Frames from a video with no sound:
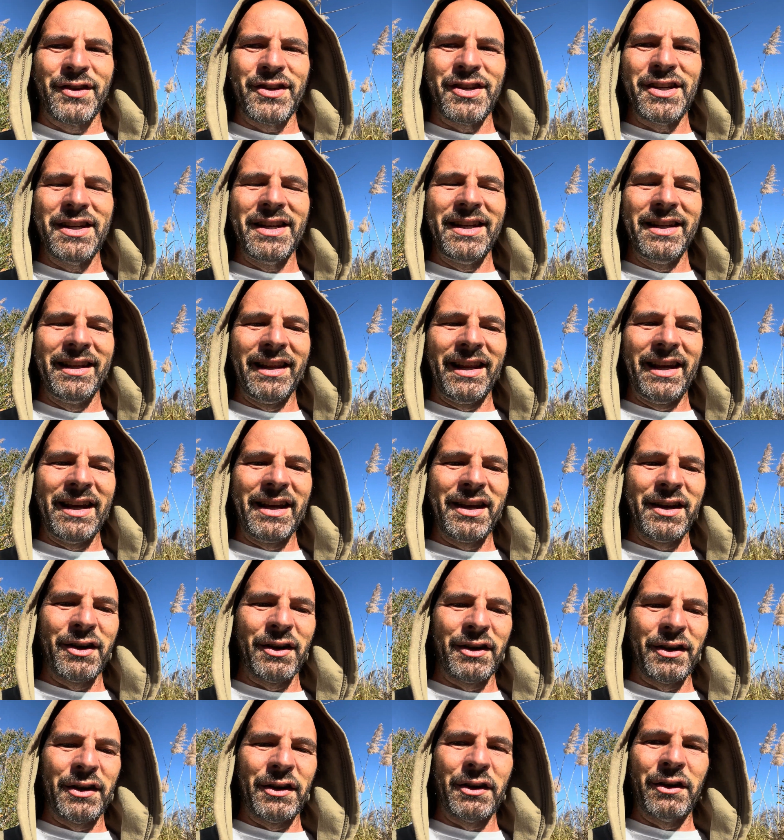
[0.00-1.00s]
didn't like
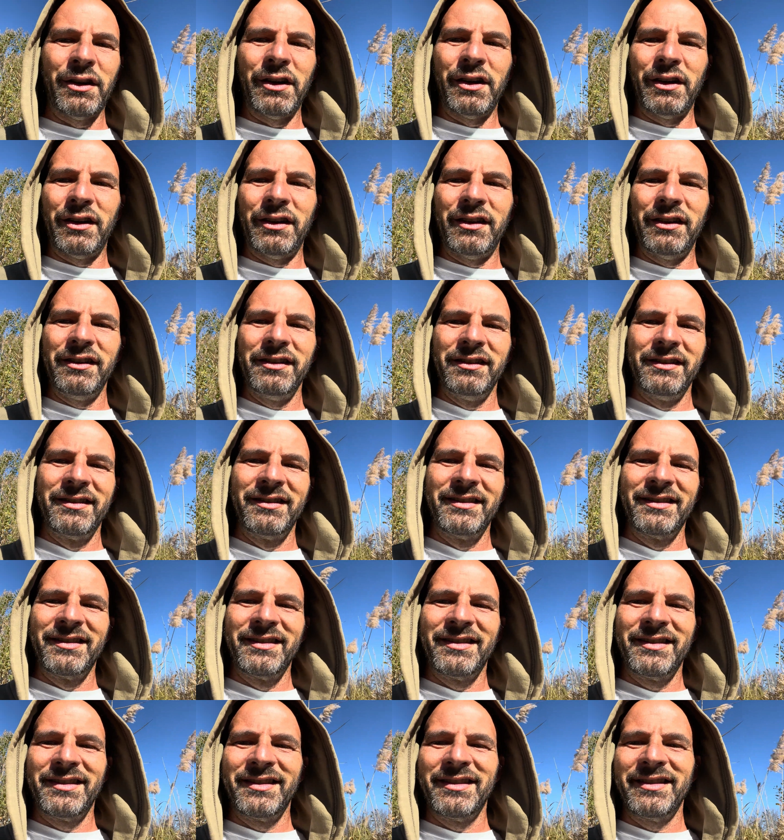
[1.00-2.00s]
her at all.
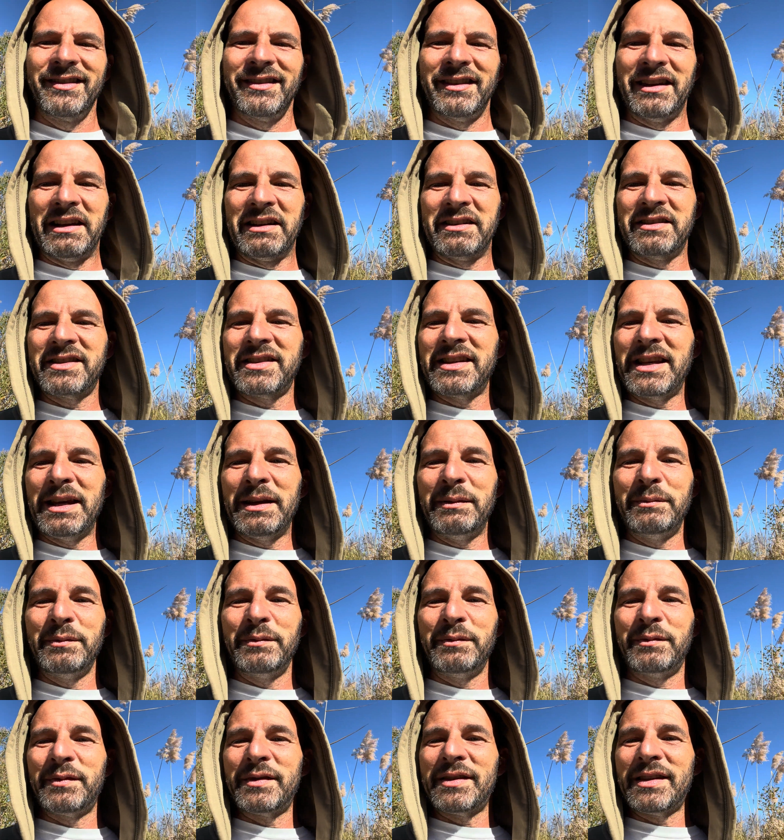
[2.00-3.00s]

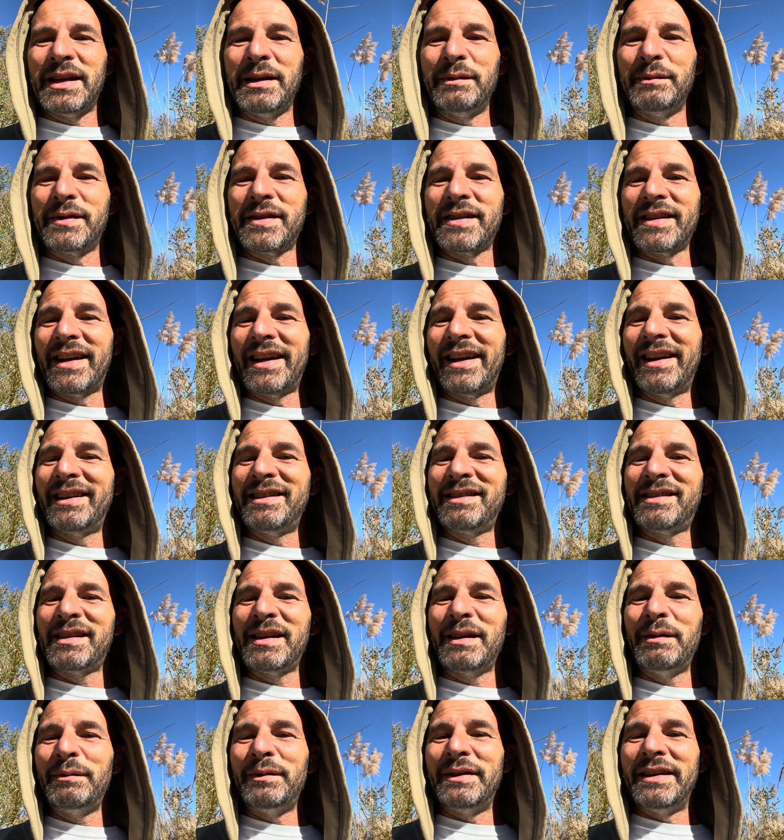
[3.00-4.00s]
Same sign,
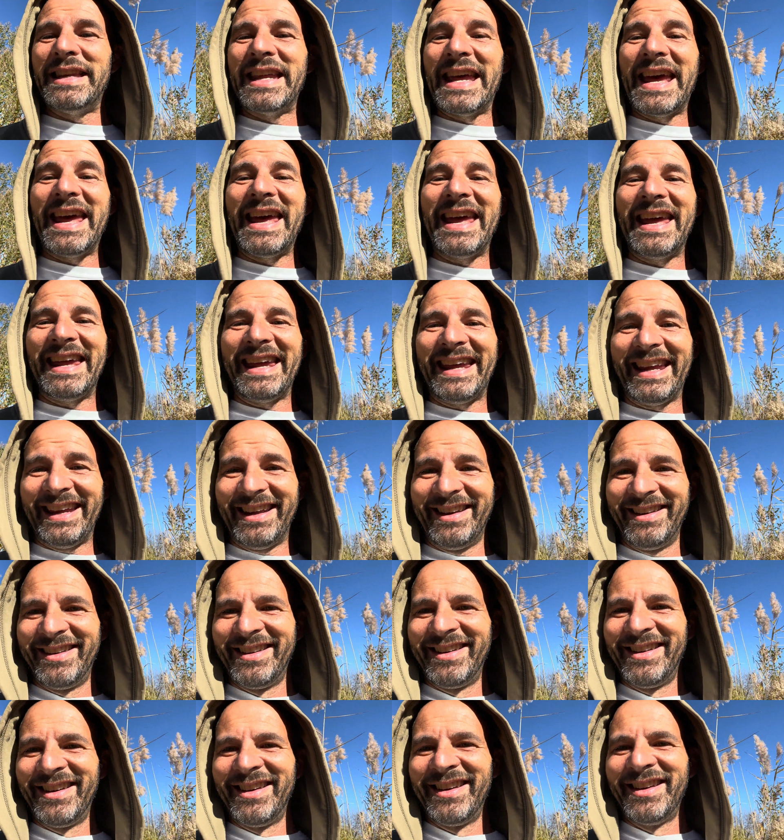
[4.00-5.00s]
same day.
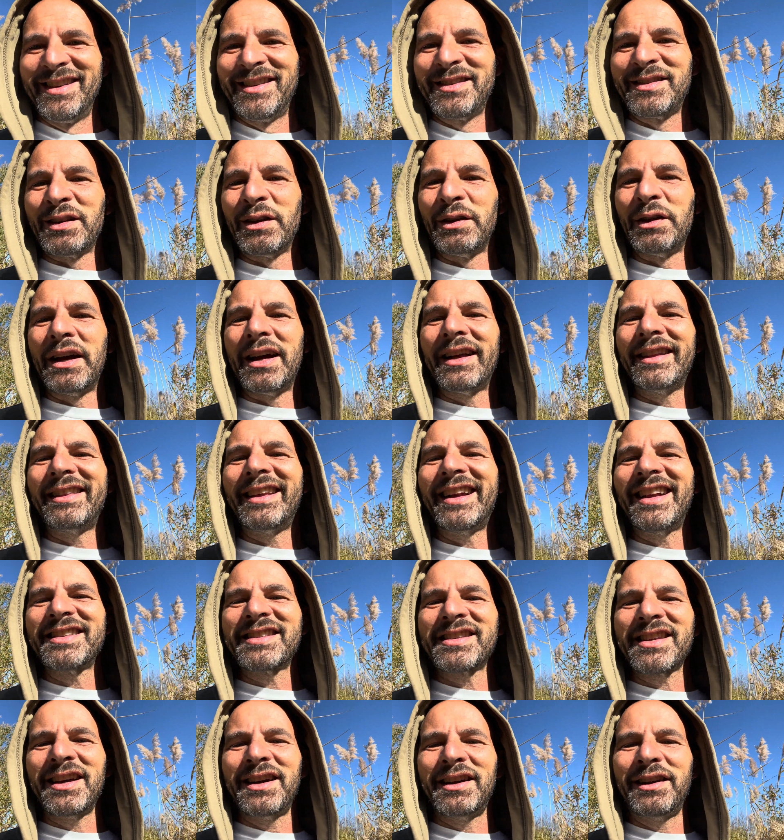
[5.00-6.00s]
So
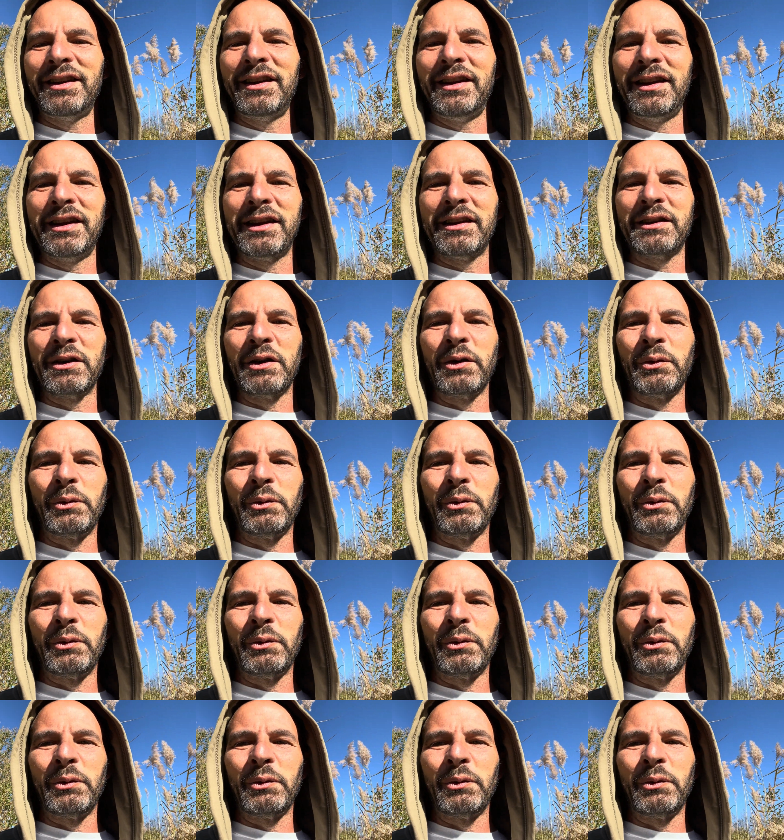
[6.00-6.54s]
that's kind of their